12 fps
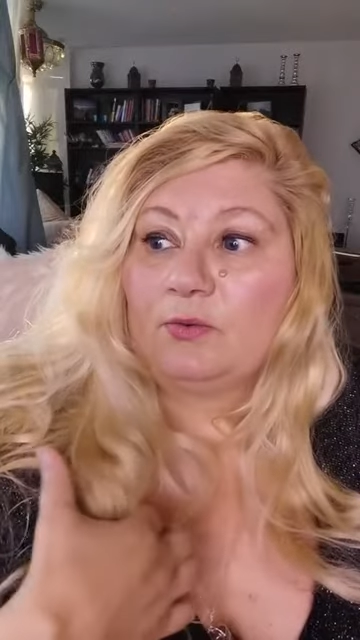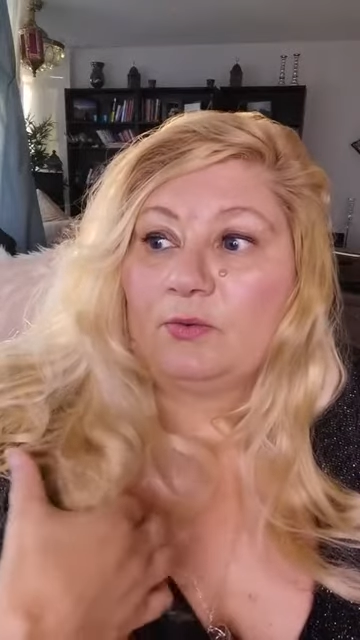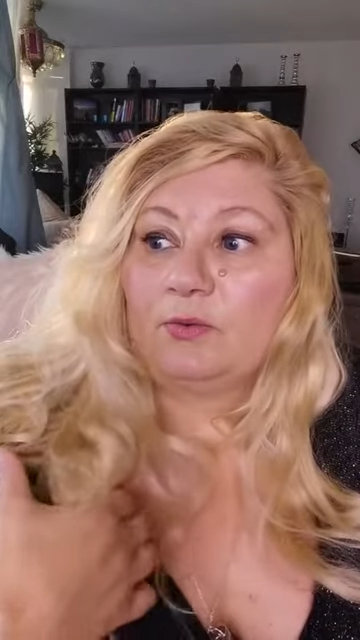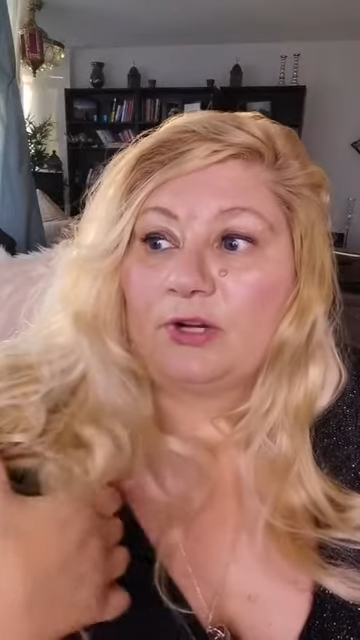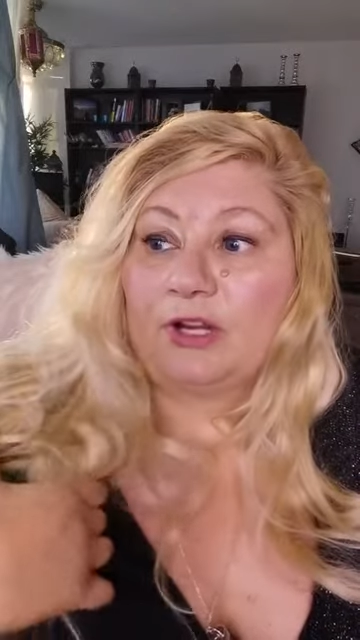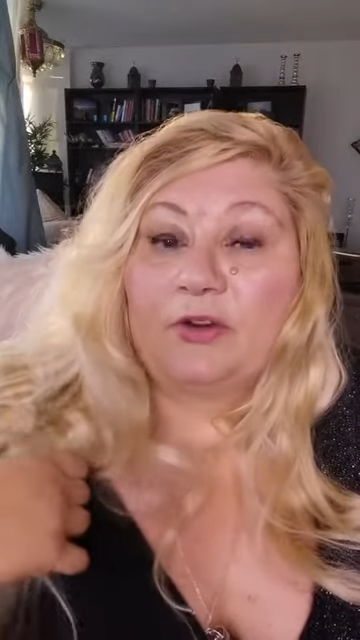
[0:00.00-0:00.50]

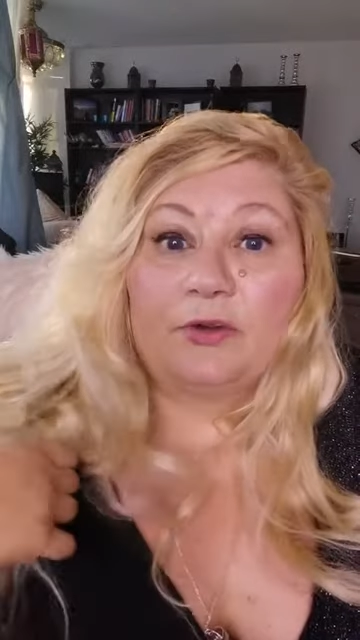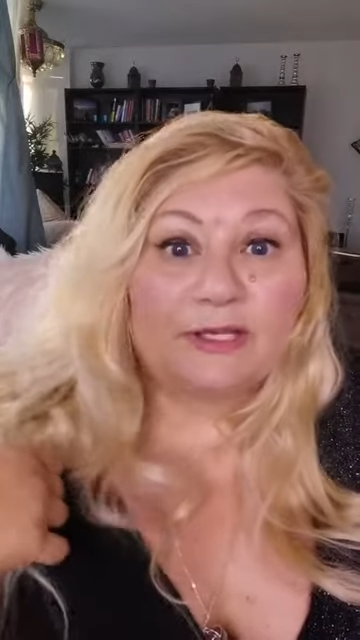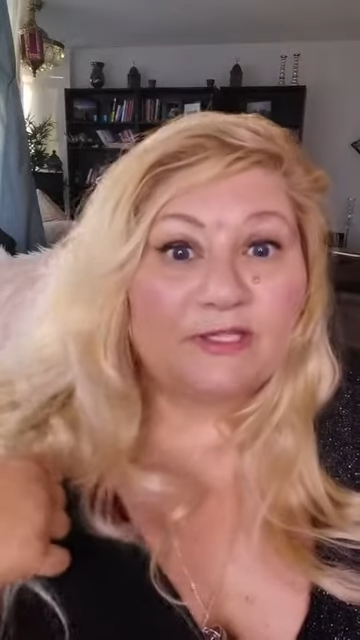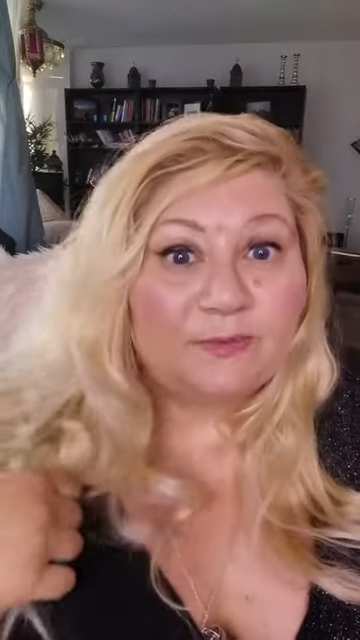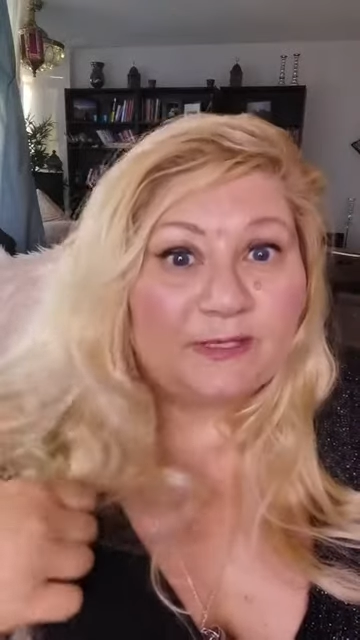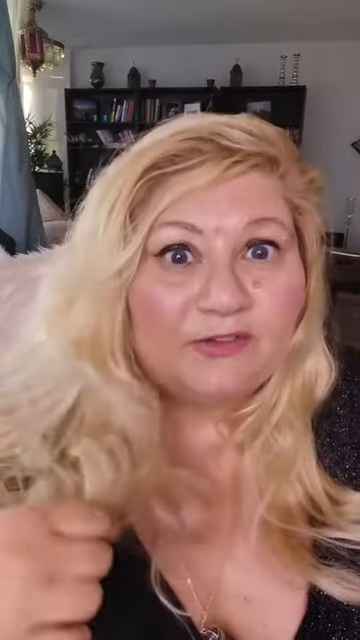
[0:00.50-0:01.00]
we're going
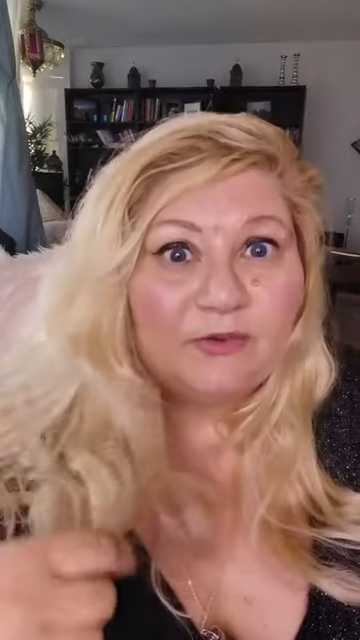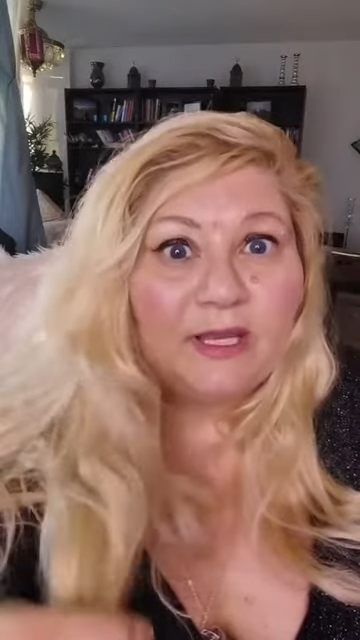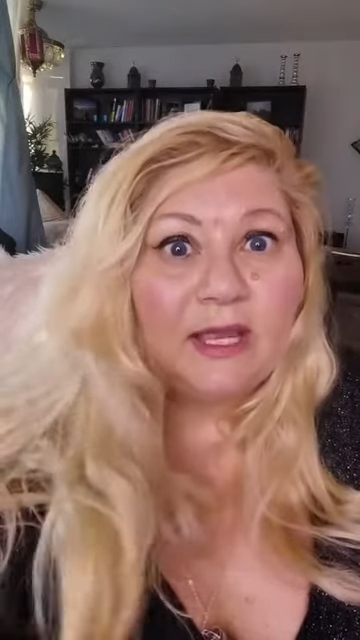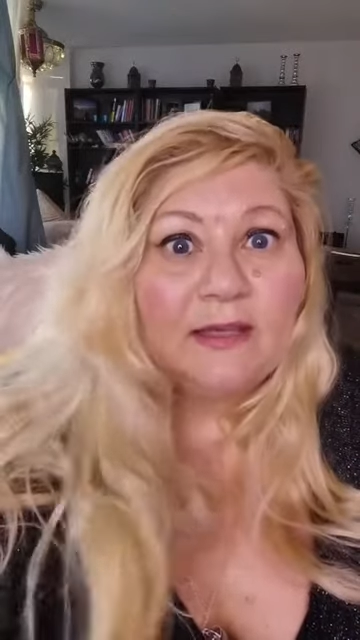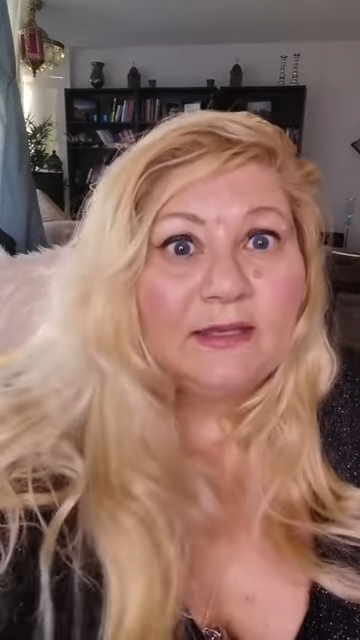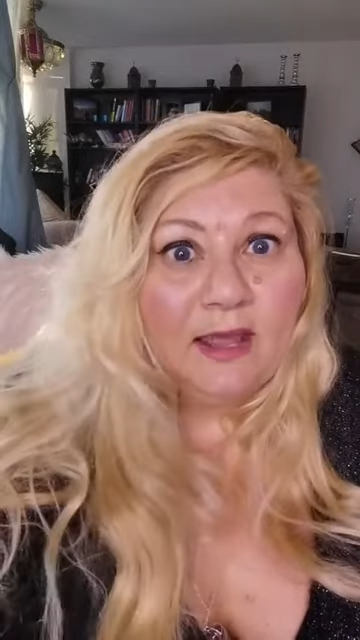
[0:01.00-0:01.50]
to be
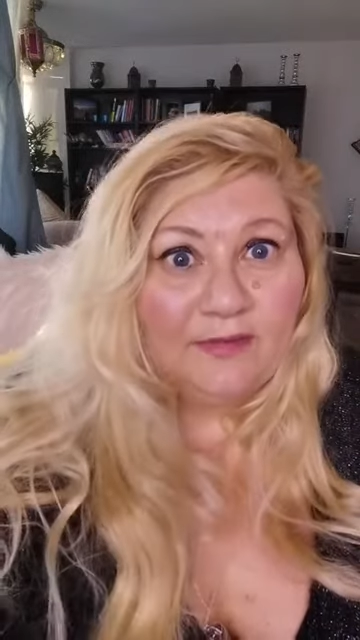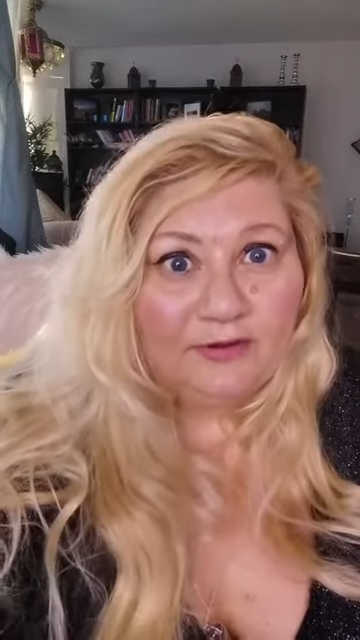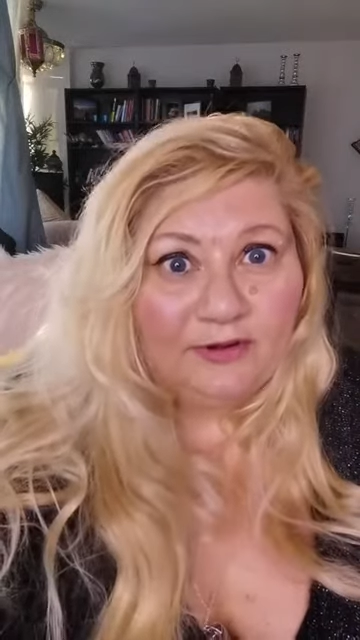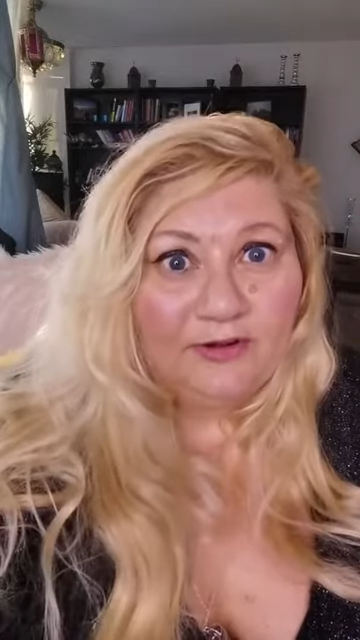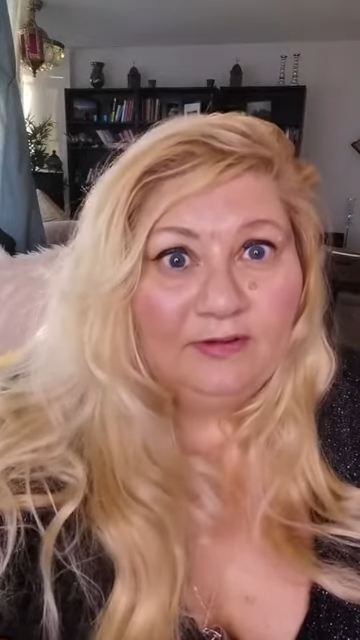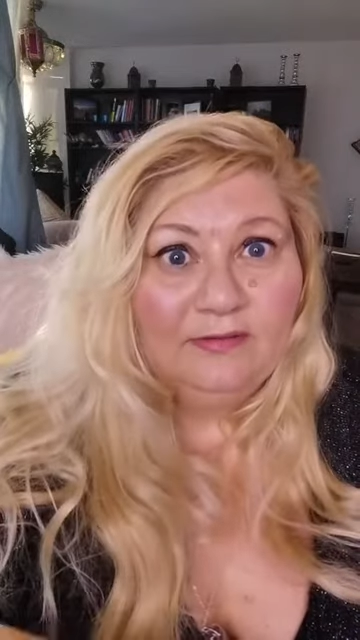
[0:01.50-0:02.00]
doing
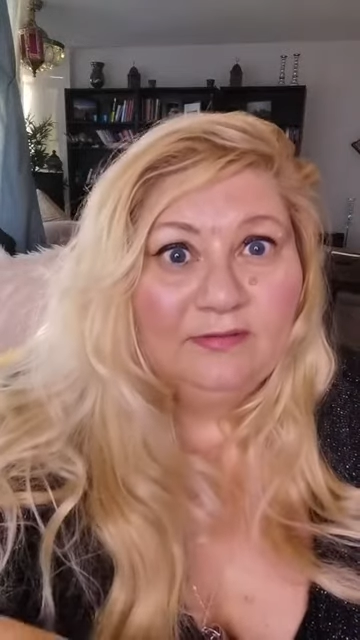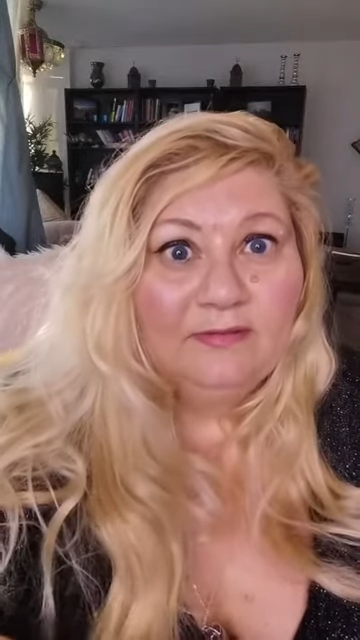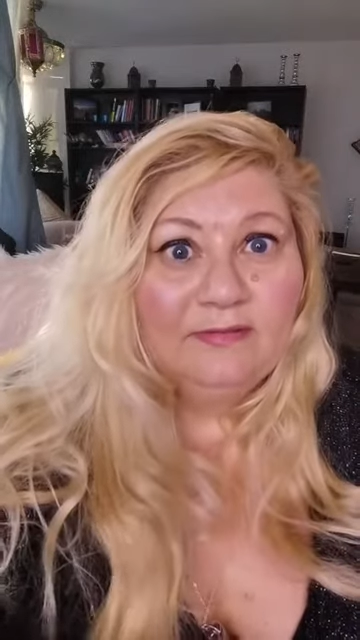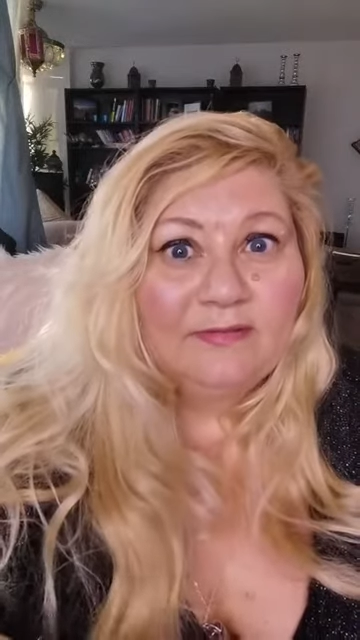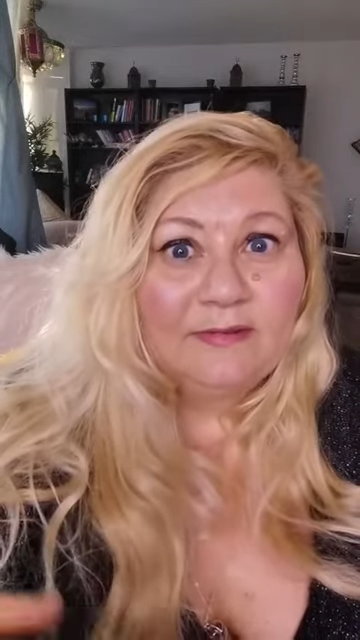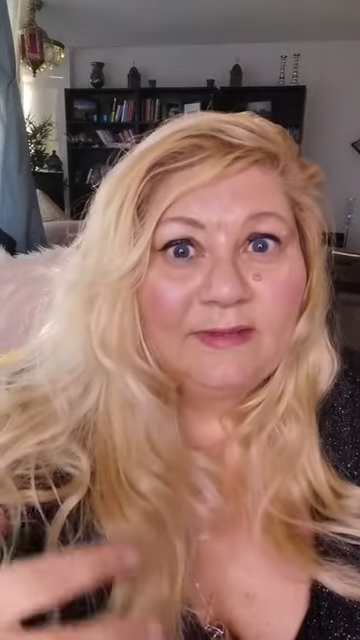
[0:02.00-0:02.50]
another
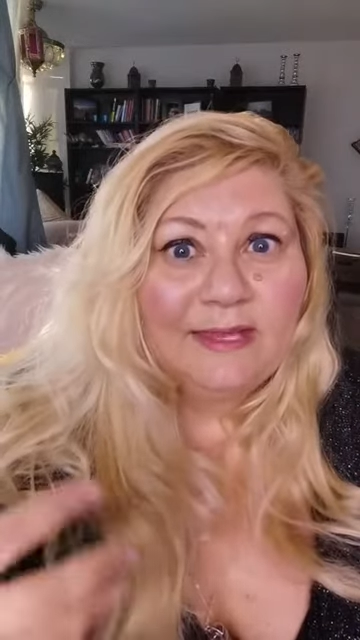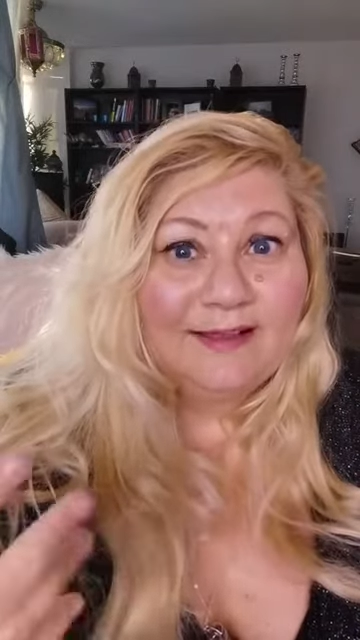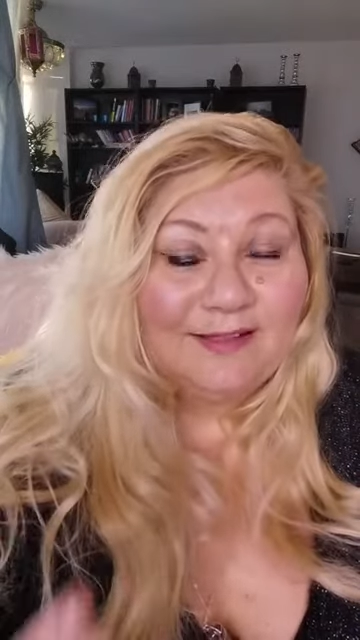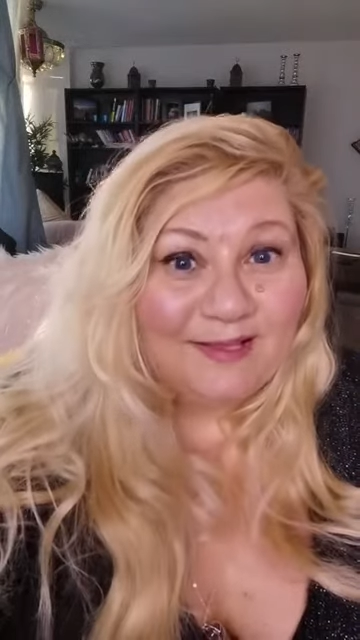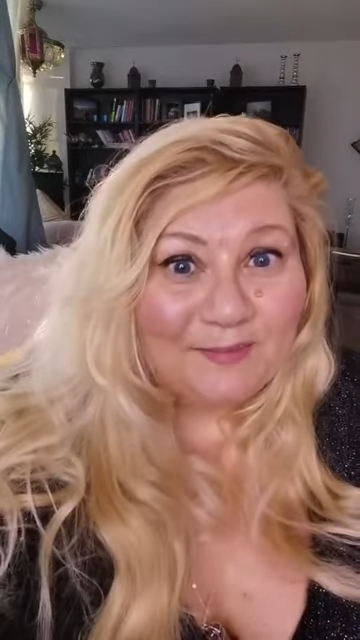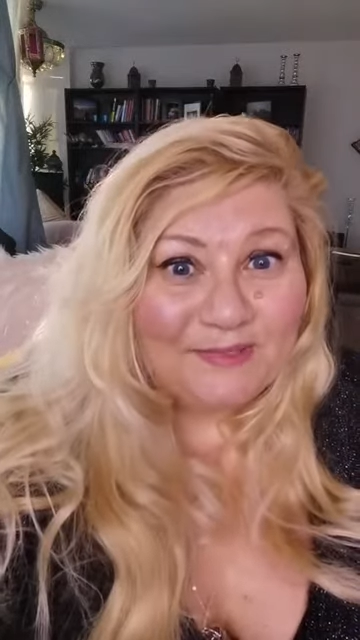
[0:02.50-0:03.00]

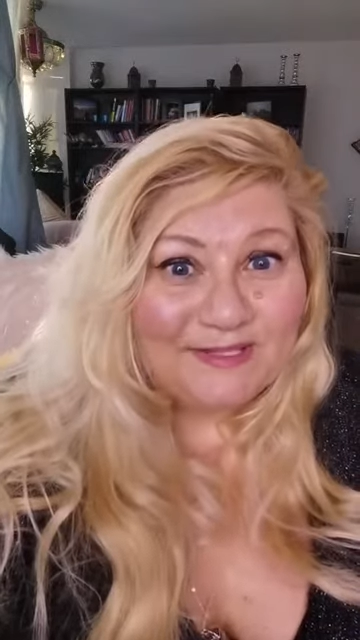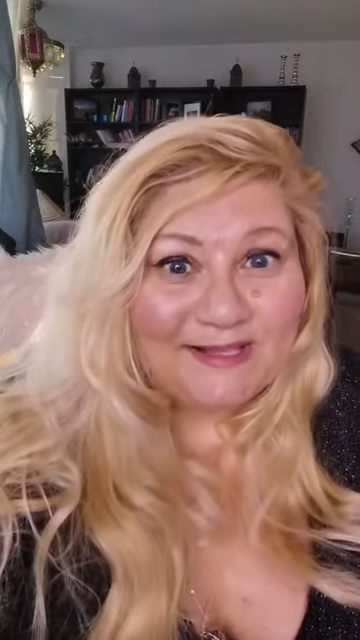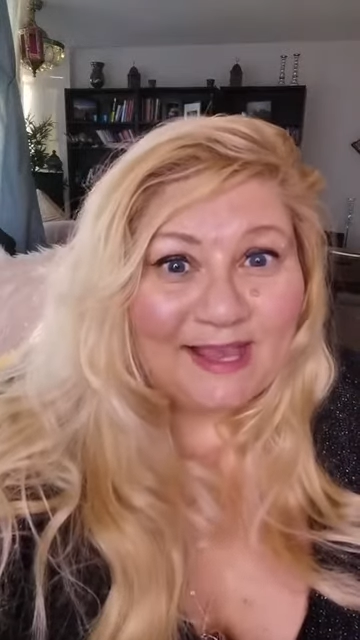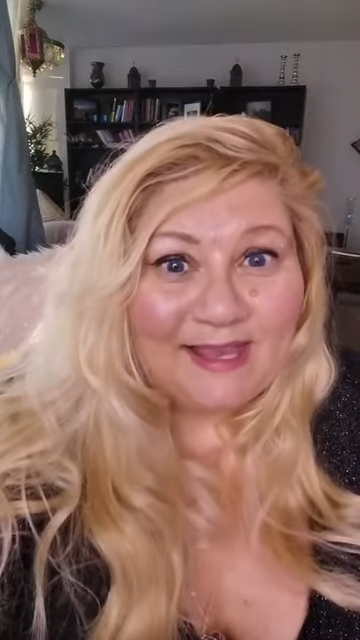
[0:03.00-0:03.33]
eclipse